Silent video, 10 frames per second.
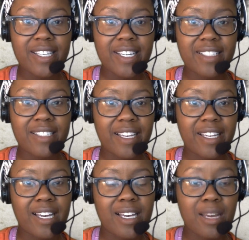is like
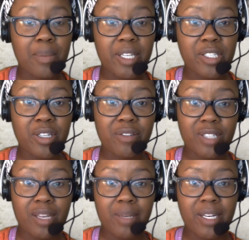a picture of
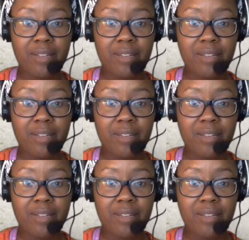somebody.